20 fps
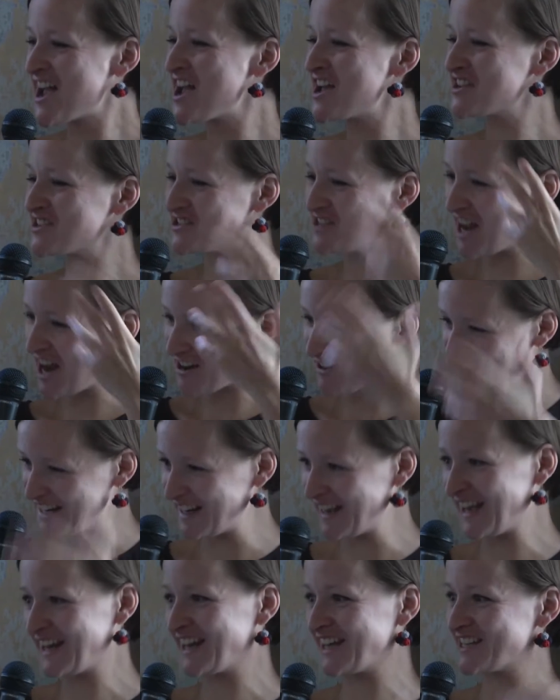
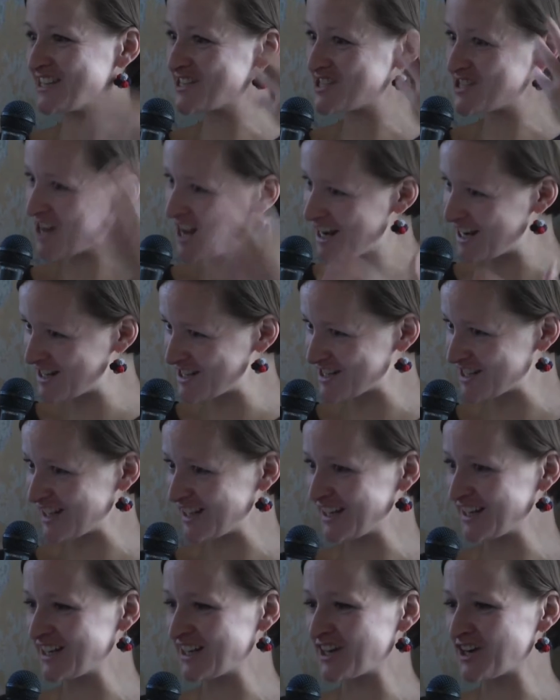sharing and
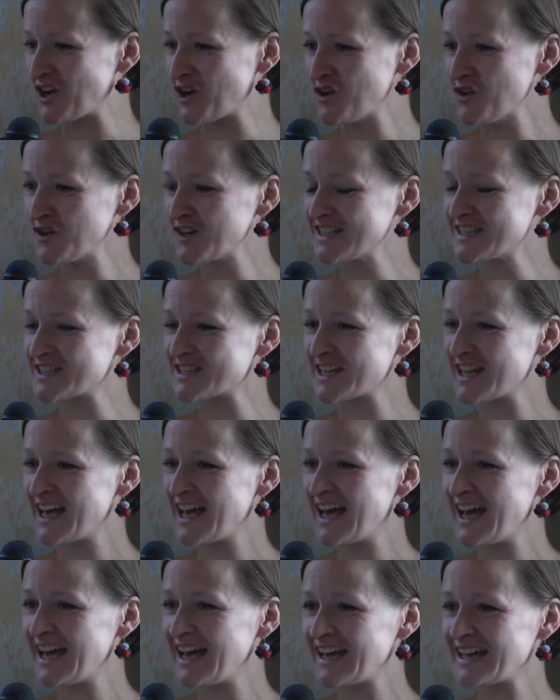exchanging, you know,
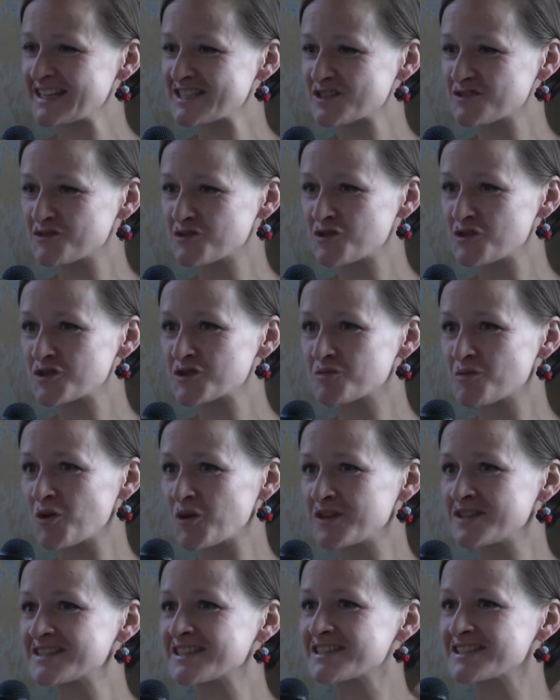it's of course
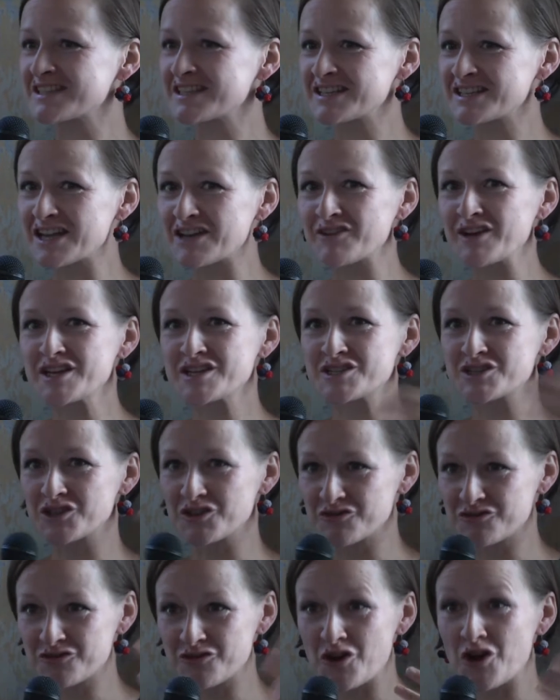points us in the direction
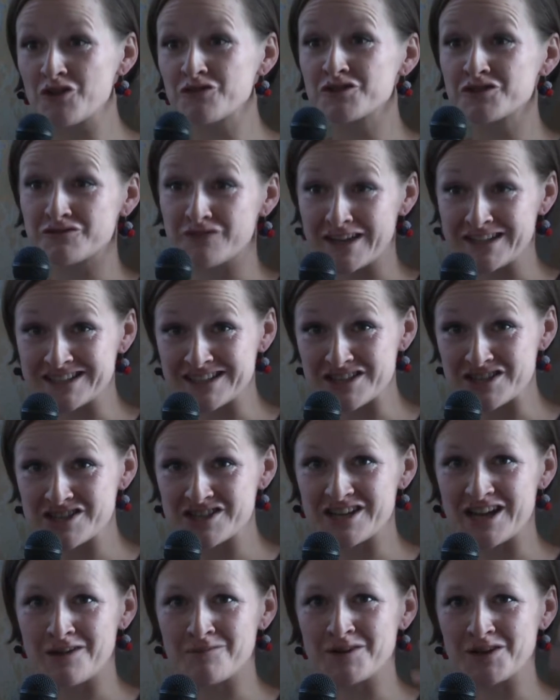of the fetish,
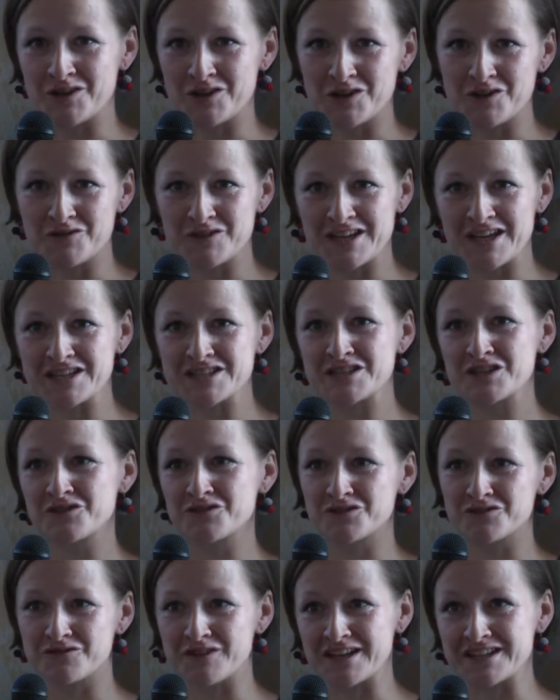I mean, and of the idea of
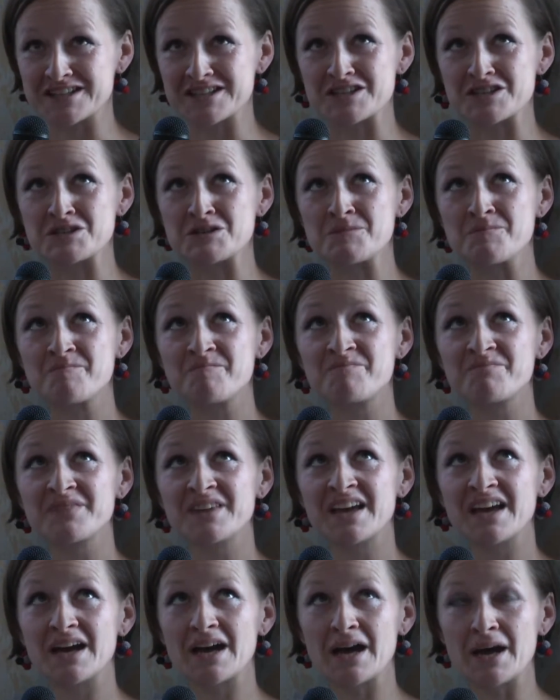the fetish.
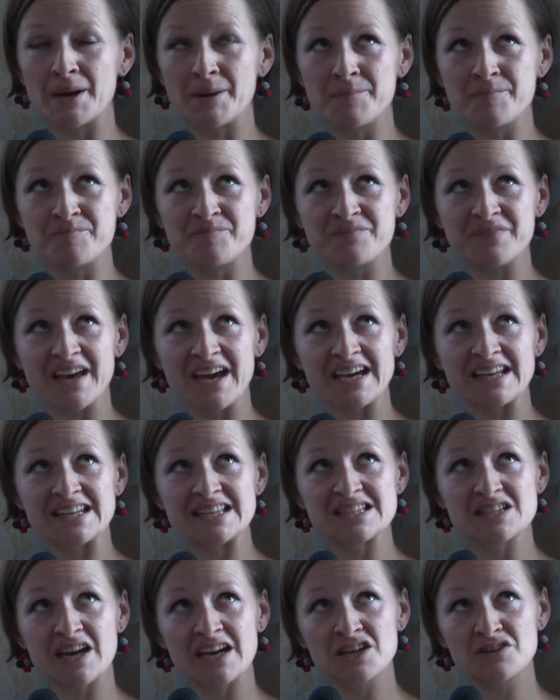And
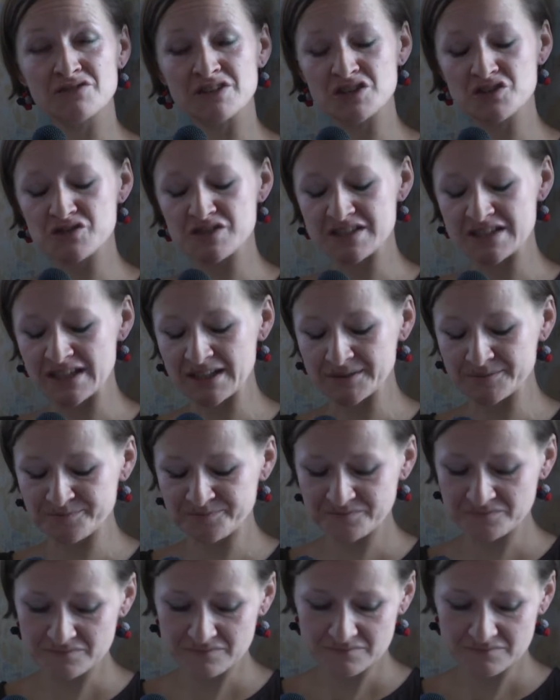it's kind of interesting.